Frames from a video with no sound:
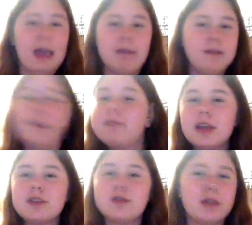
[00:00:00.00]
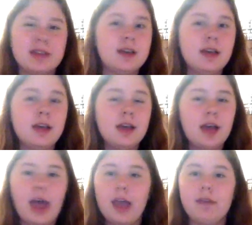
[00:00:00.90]
I have no really choice.
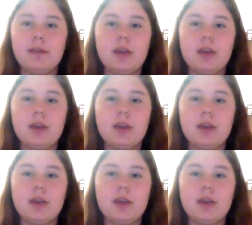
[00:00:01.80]
I have